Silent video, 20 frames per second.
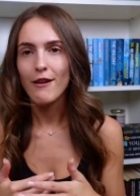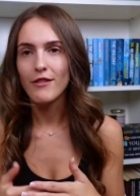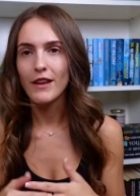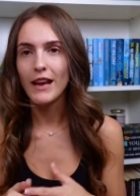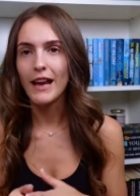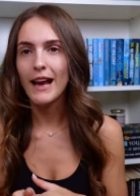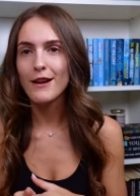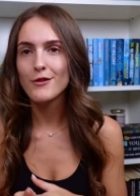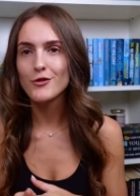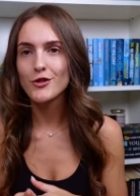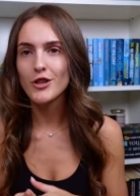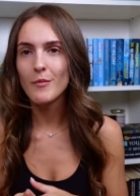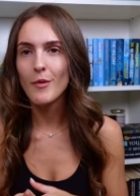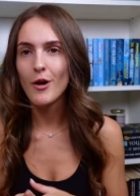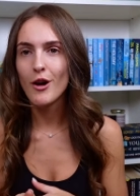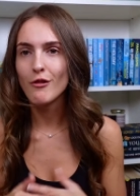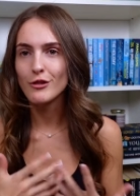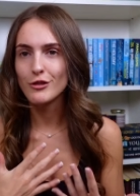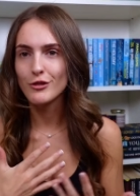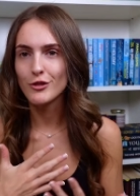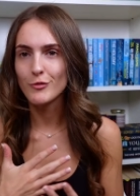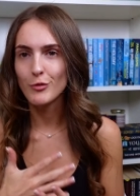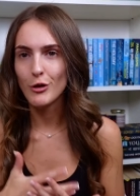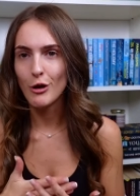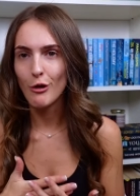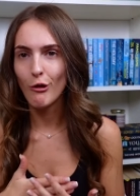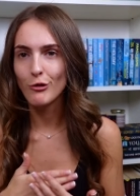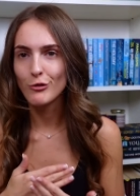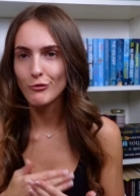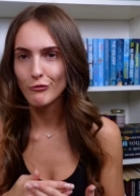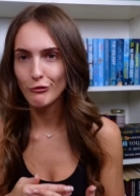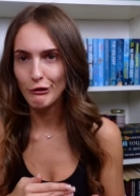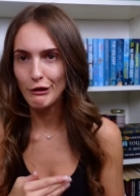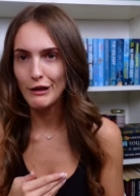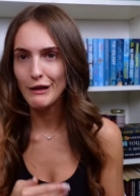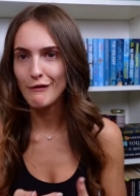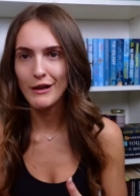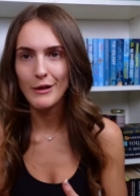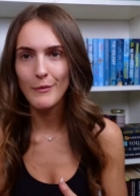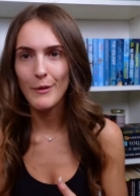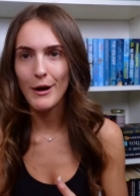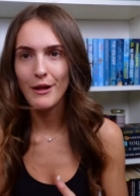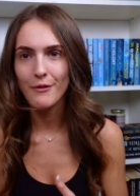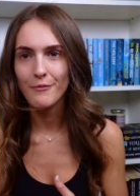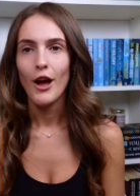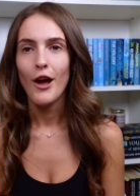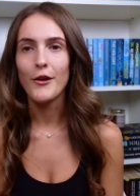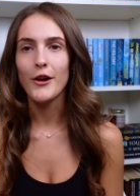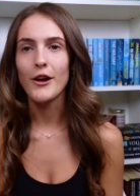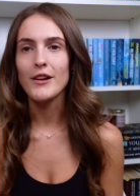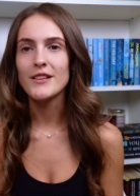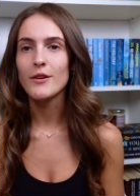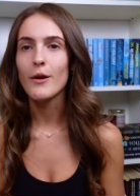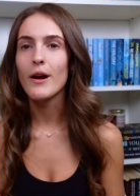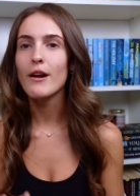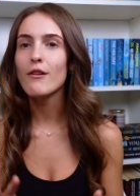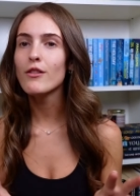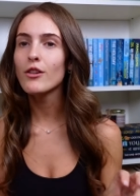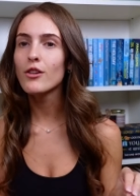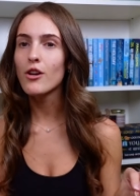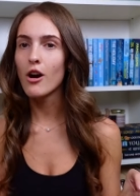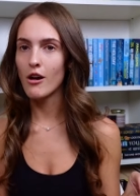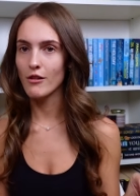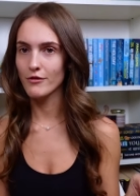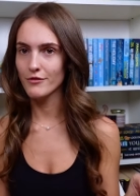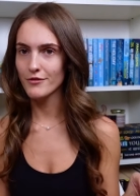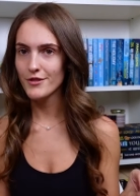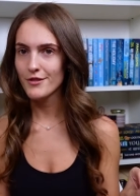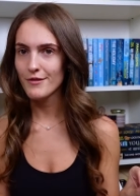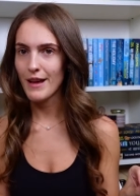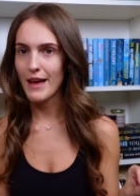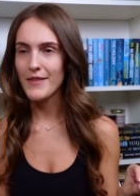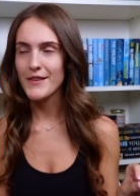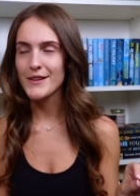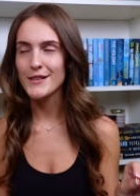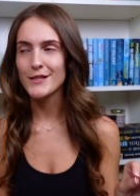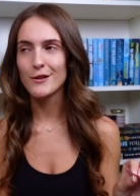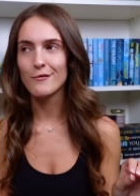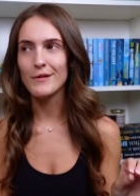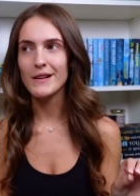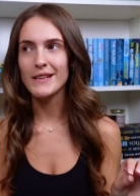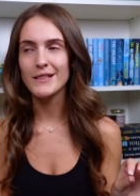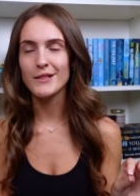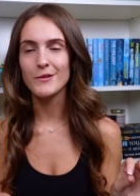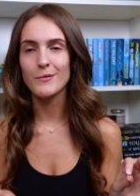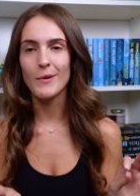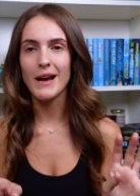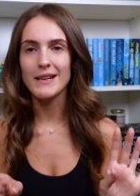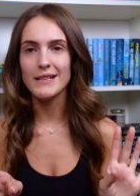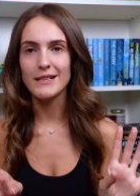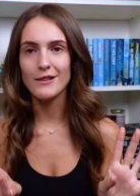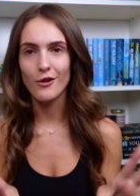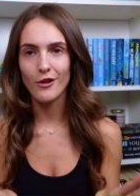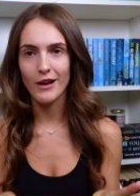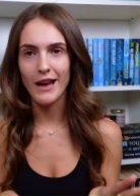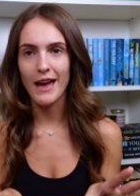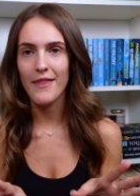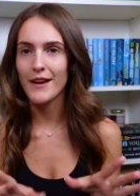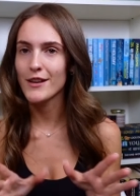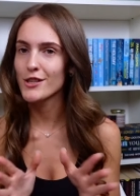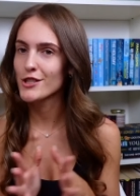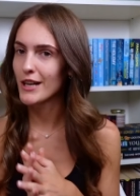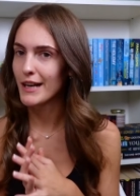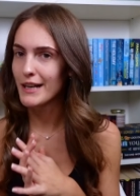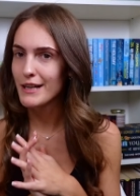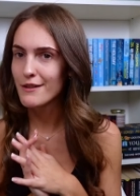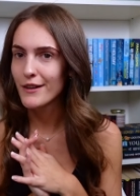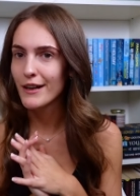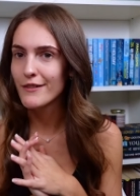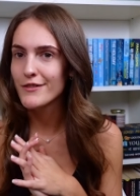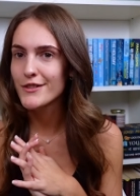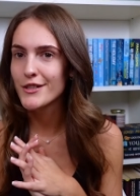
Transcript: feel like Andrea Mara does prologues really, really well. Okay, so here are the cons, and these are the reasons why I did not get that shiny five